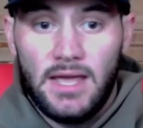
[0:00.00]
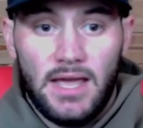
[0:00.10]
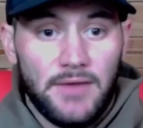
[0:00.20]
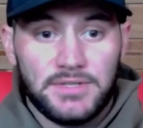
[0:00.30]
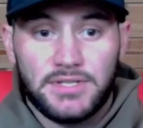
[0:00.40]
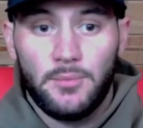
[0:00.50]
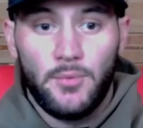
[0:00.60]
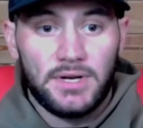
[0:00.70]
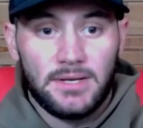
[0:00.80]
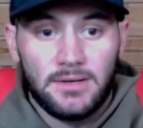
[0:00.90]
Every single
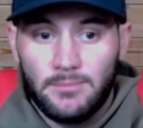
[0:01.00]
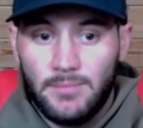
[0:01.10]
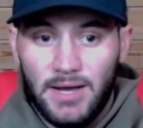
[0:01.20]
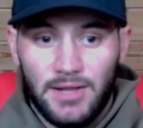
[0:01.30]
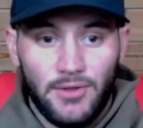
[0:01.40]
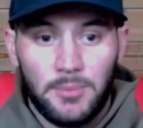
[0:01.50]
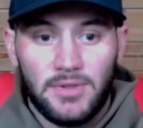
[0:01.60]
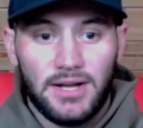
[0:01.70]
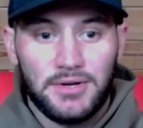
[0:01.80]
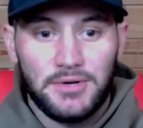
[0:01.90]
morning, my alarm
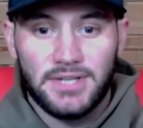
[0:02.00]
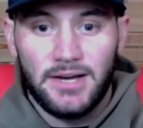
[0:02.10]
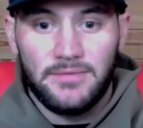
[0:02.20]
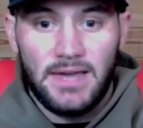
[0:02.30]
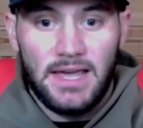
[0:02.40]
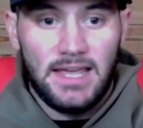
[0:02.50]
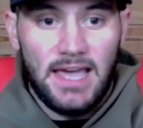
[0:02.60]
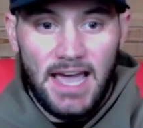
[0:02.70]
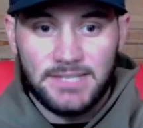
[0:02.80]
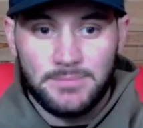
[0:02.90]
clock goes off and it
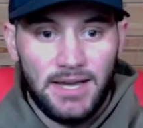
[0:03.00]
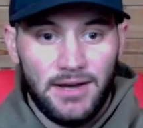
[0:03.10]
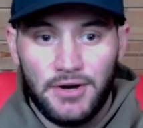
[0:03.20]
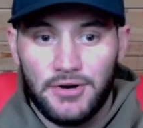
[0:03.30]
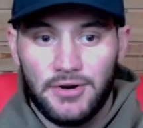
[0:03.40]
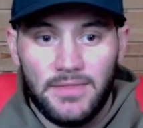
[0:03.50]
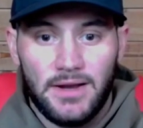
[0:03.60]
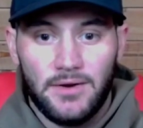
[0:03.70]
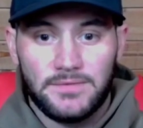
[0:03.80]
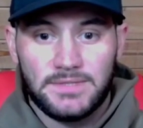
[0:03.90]
has my hunger on
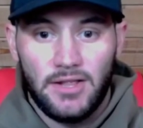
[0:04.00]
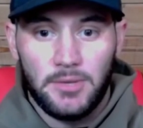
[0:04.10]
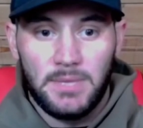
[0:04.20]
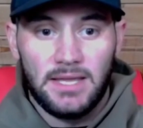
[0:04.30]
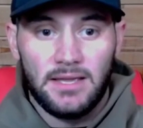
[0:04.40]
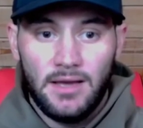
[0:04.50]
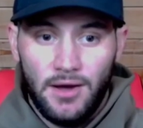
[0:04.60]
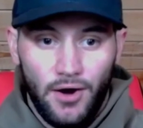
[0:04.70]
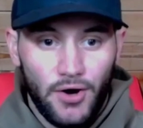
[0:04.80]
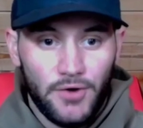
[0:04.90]
there of telling me
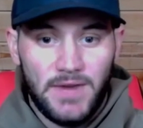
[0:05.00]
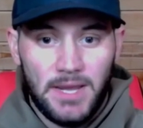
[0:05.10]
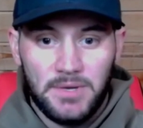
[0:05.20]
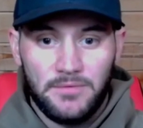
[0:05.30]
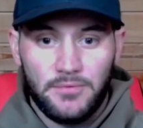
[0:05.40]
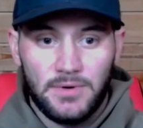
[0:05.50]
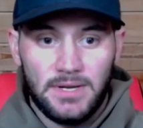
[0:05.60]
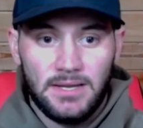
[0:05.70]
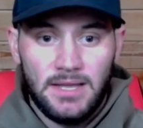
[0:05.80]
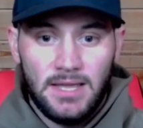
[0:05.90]
our family of
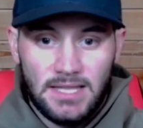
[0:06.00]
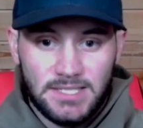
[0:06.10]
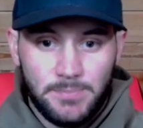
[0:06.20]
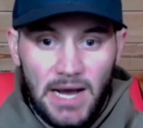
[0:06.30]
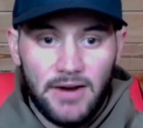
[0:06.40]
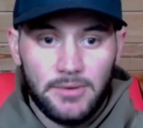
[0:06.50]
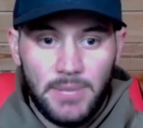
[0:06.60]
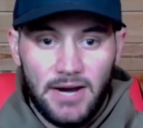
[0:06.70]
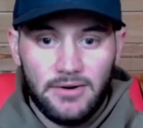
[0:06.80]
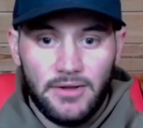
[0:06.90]
three, inspire and
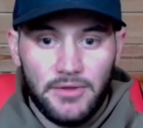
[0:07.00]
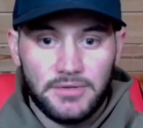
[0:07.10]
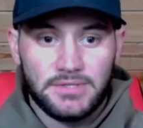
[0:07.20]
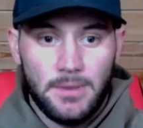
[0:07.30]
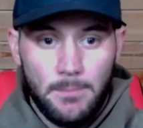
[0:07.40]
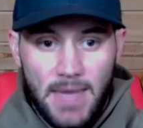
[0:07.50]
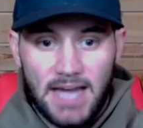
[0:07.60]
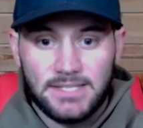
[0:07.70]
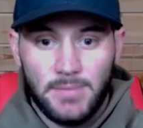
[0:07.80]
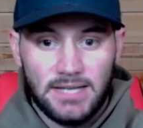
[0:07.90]
empower others,
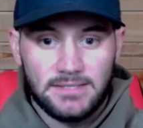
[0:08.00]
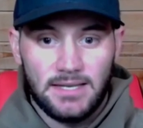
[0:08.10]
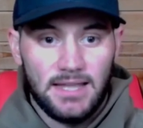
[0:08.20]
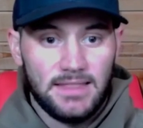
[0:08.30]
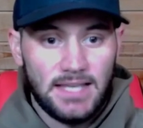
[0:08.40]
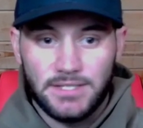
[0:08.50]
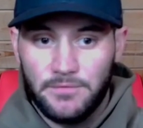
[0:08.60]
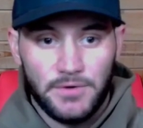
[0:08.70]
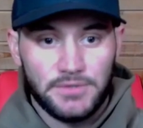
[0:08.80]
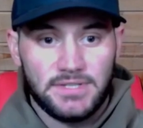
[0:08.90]
maximize today. That's the
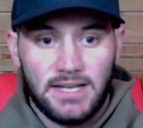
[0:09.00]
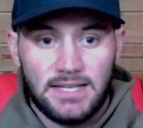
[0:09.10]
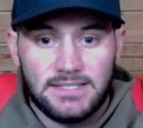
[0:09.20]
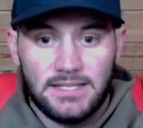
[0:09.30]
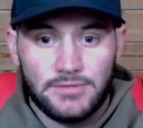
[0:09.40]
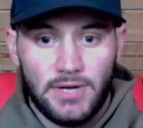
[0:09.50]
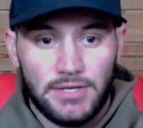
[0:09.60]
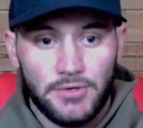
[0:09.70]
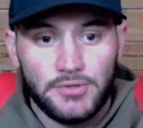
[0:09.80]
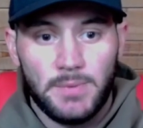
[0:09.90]
first thing I see. So I
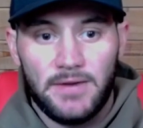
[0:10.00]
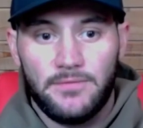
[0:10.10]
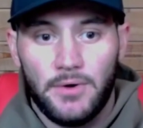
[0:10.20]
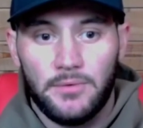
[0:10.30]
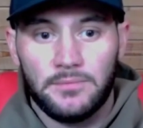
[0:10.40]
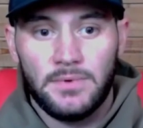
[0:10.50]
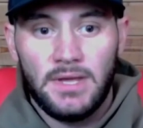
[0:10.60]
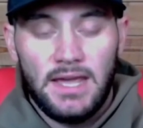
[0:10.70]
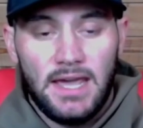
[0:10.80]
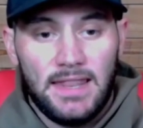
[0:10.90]
use my phone
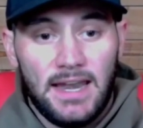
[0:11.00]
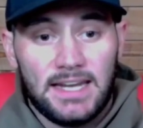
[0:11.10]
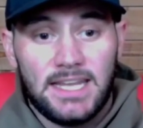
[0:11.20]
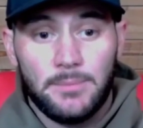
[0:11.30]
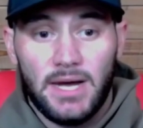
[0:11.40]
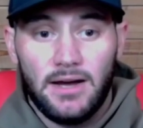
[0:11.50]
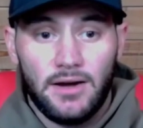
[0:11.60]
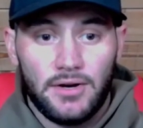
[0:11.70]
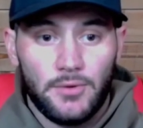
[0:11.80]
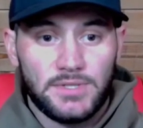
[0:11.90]
and then I keep my
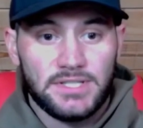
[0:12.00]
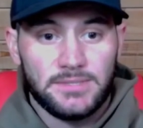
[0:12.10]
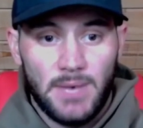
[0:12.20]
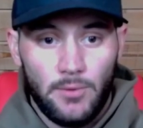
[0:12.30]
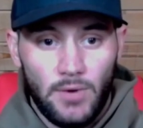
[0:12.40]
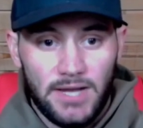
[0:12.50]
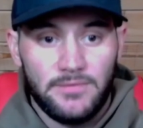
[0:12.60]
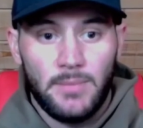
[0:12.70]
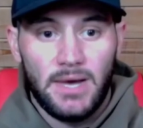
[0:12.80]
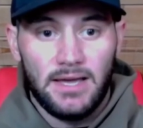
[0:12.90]
hunger, which is my wife
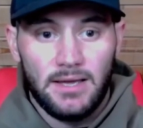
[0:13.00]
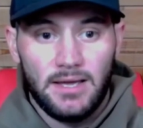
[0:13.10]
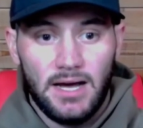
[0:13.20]
and my